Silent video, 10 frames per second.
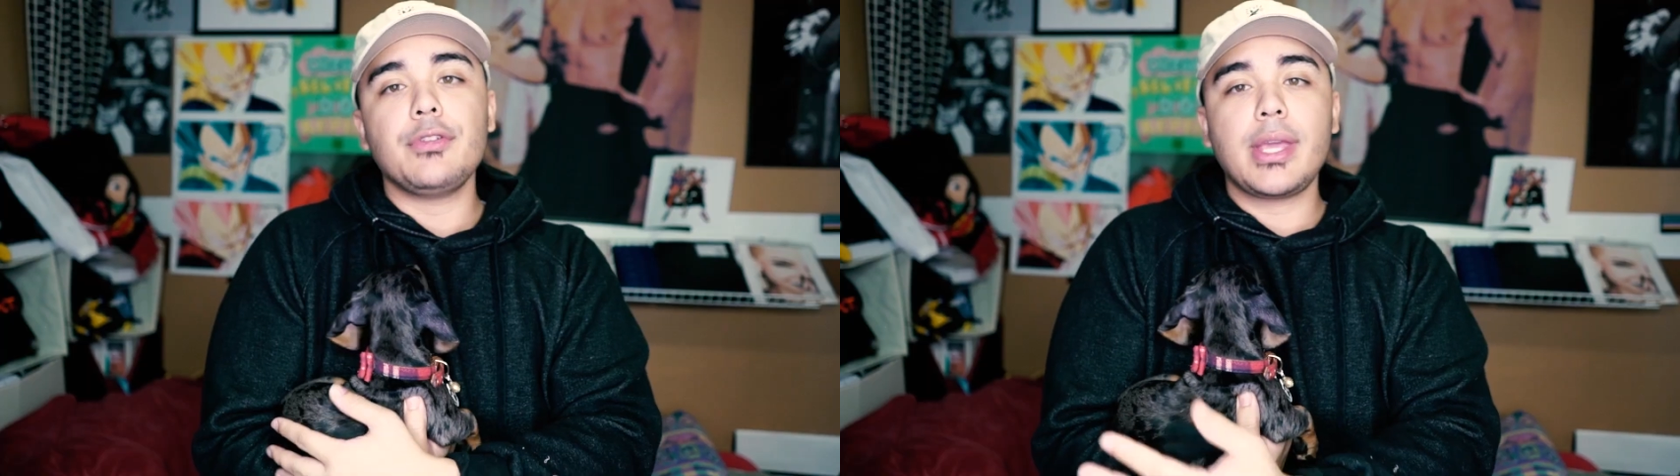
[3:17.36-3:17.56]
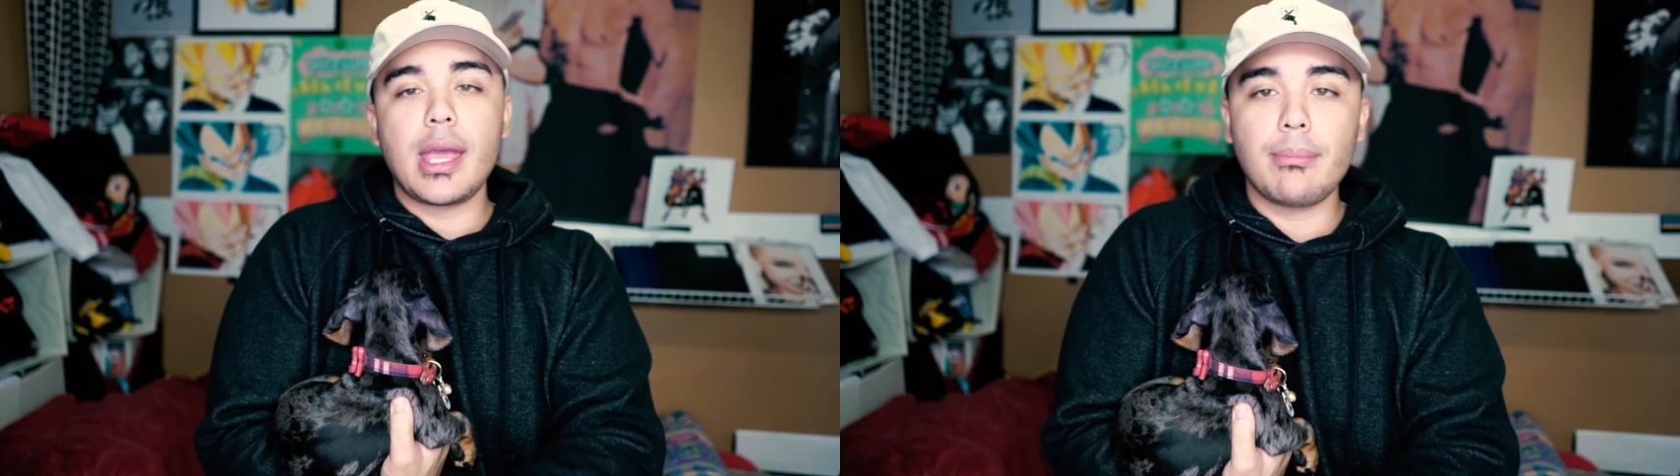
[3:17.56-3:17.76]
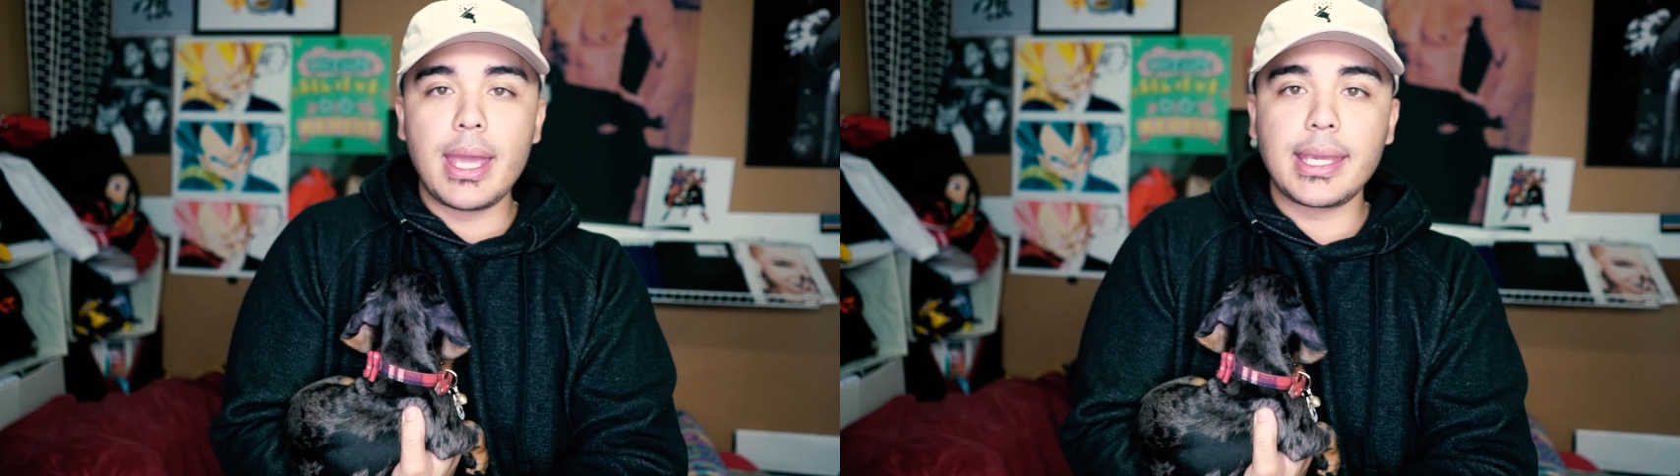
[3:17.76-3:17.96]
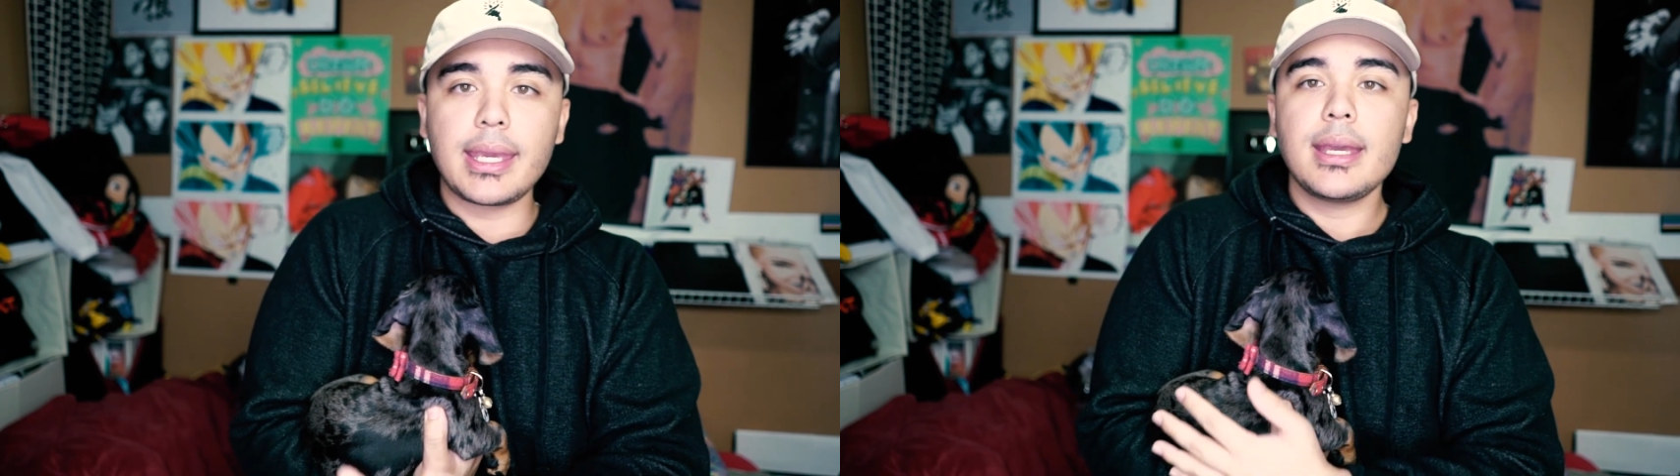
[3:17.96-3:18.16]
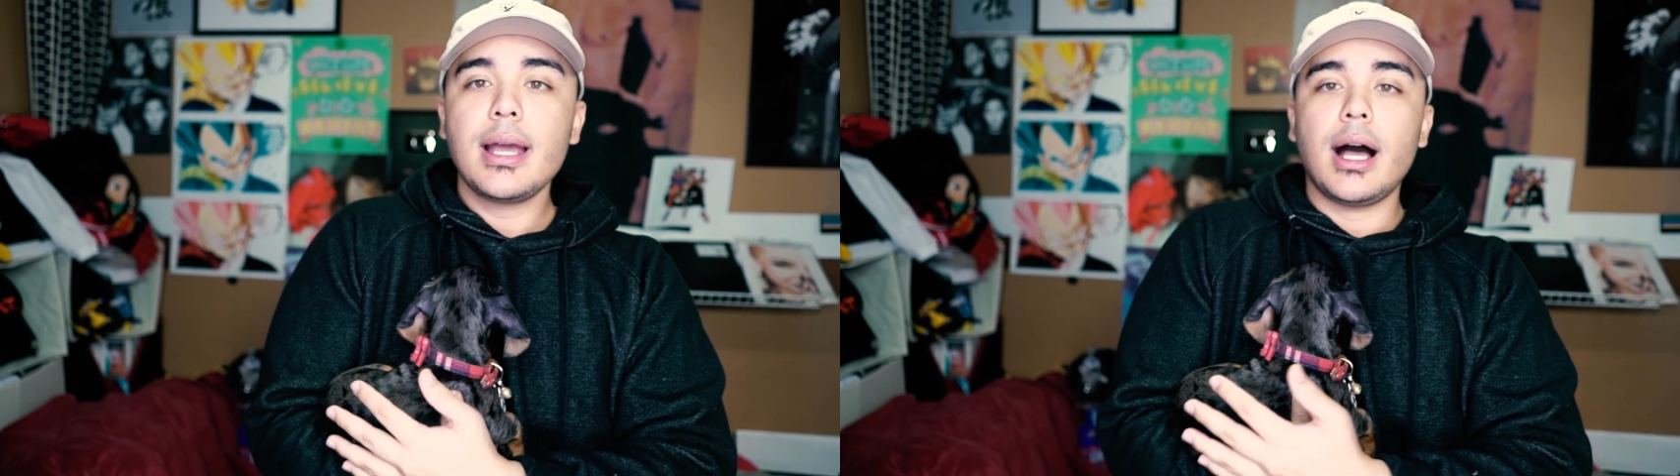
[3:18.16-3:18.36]
if you can't make
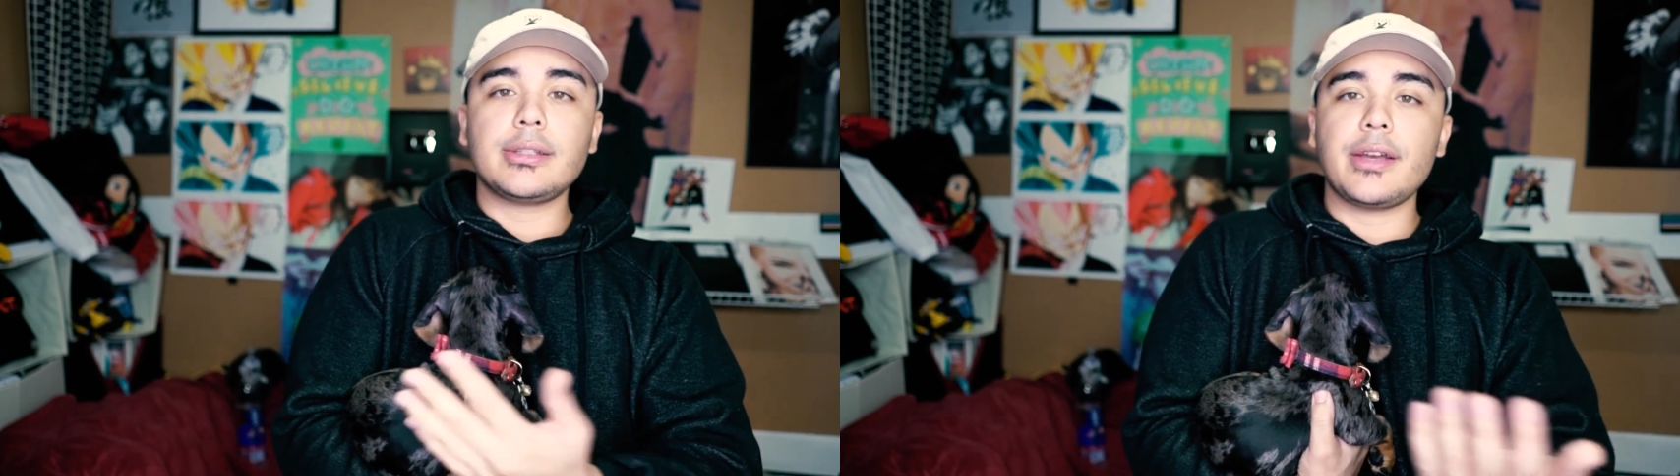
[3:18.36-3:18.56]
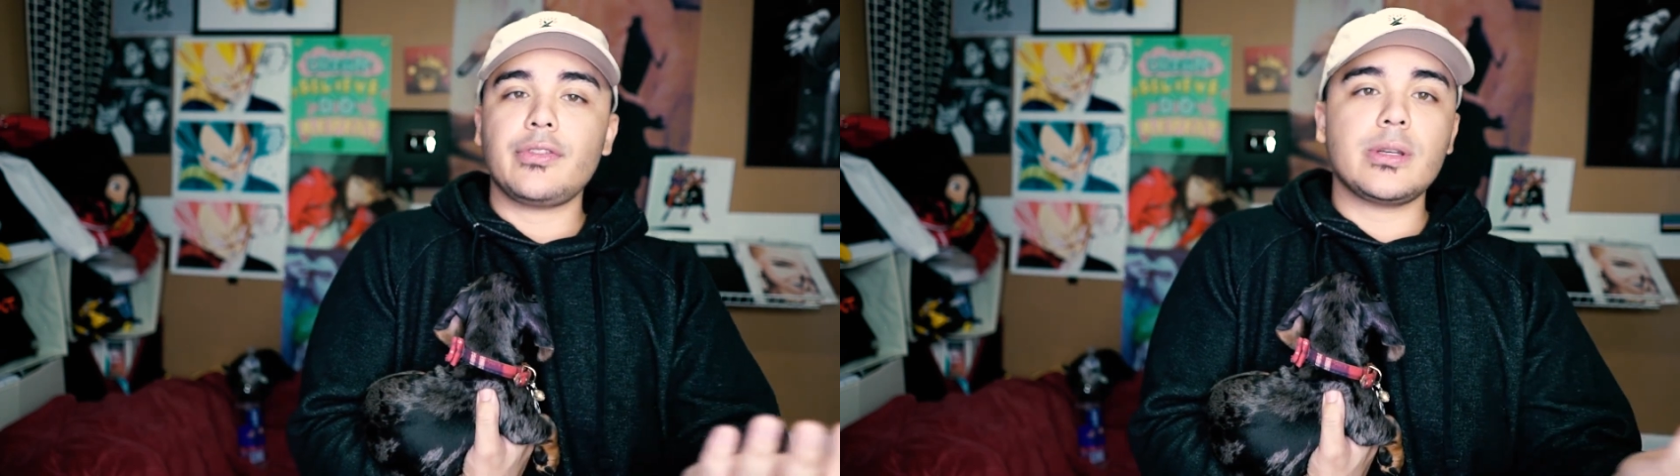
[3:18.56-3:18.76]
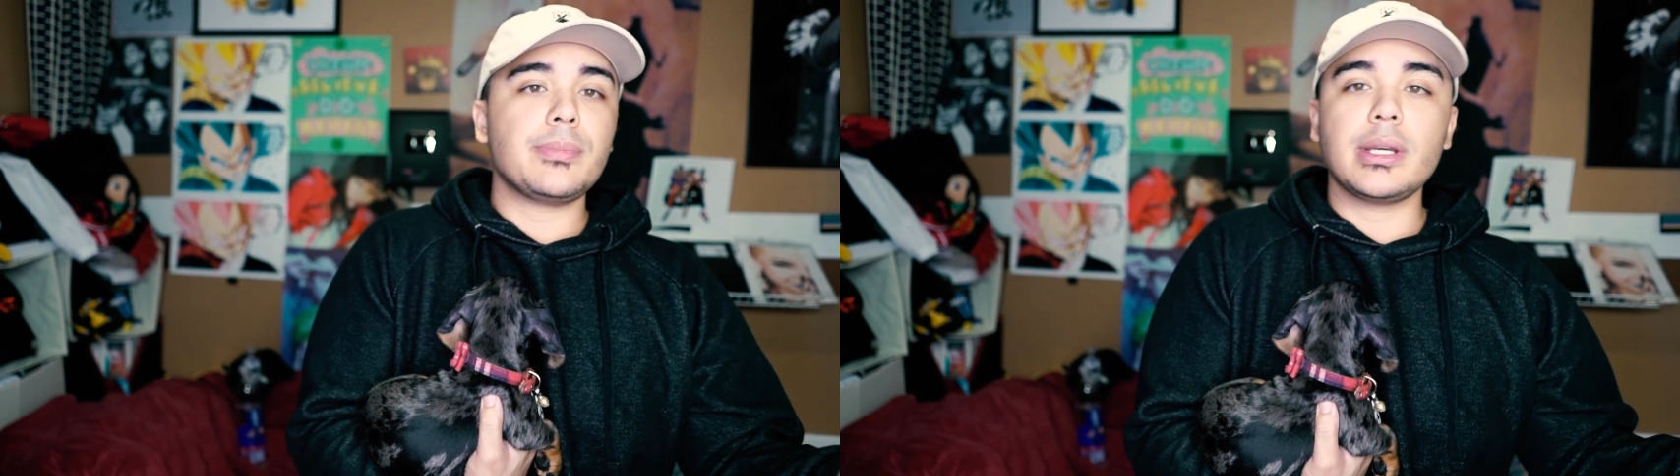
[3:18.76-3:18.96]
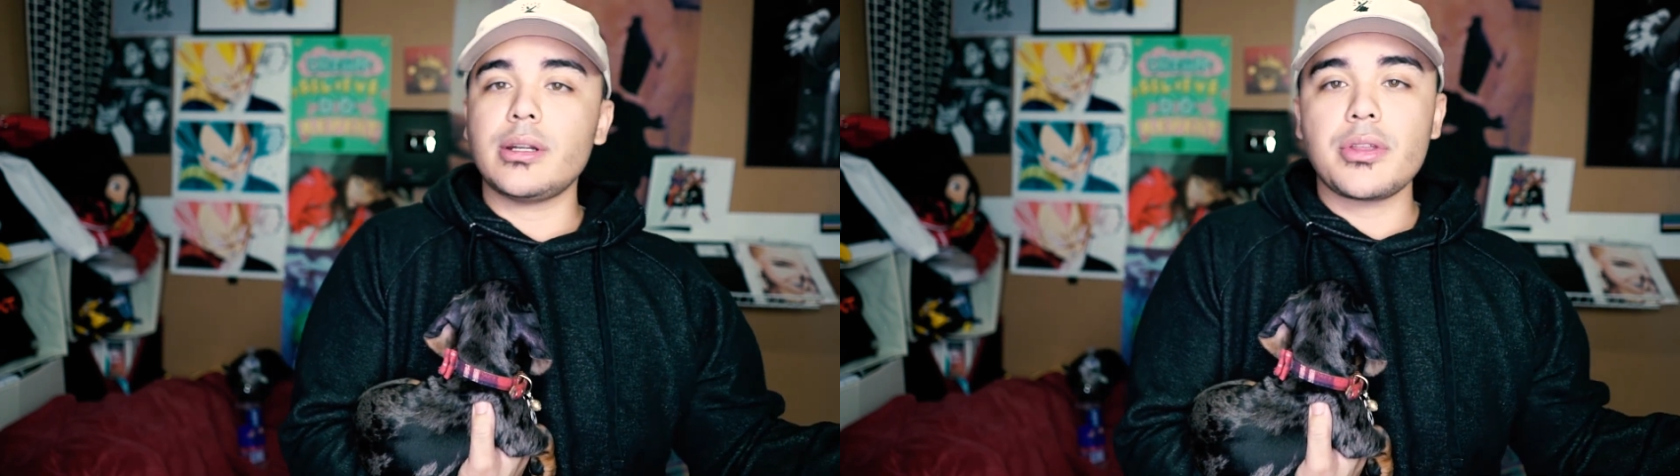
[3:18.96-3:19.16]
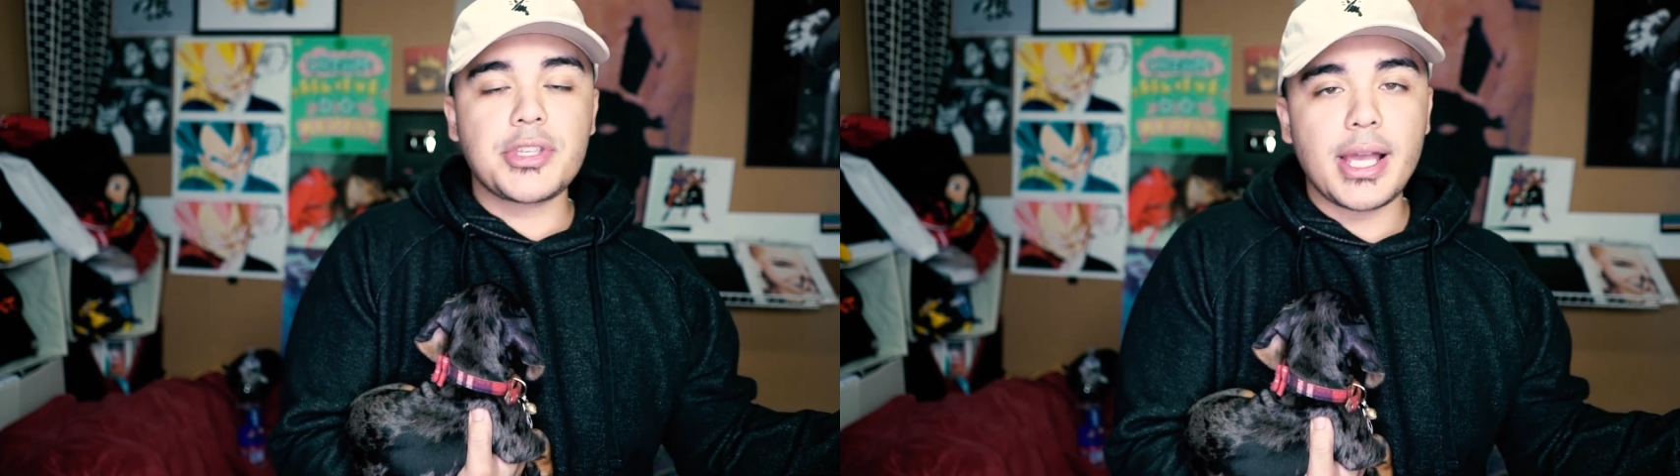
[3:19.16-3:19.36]
it, I'll definitely be
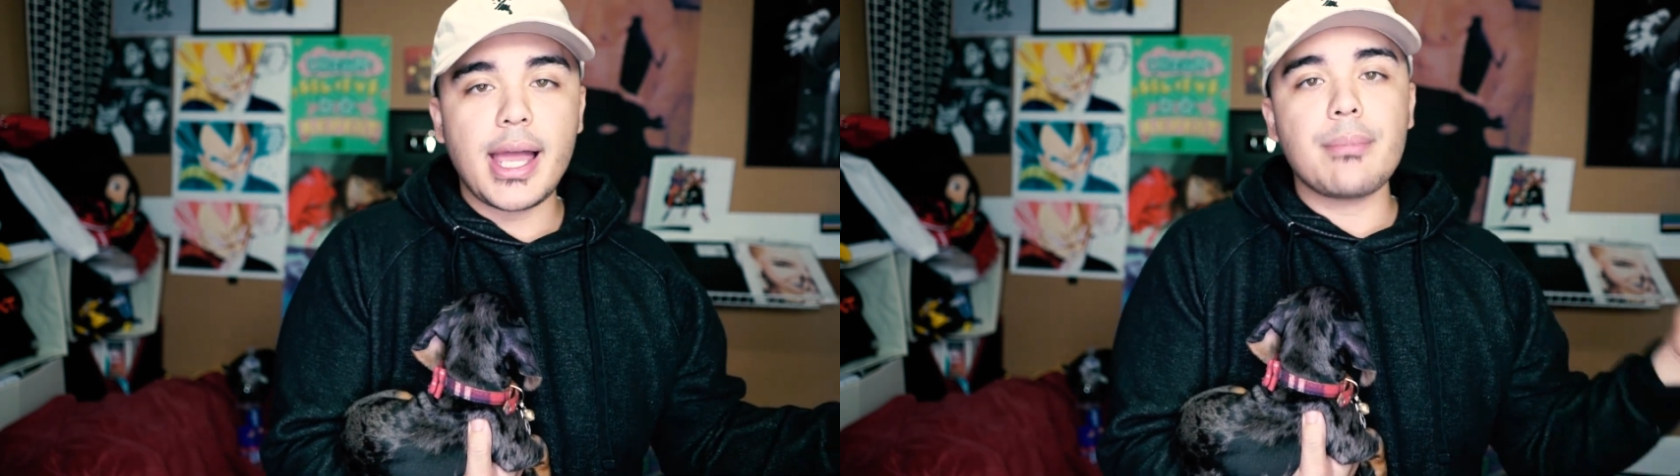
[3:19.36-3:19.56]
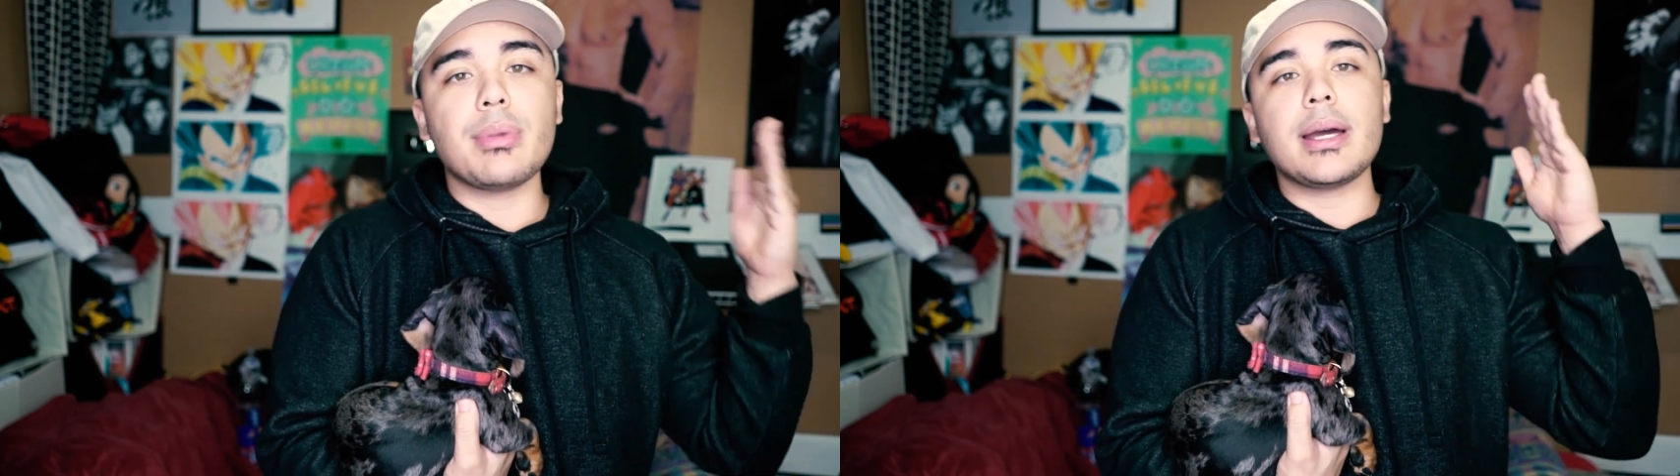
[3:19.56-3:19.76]
another time,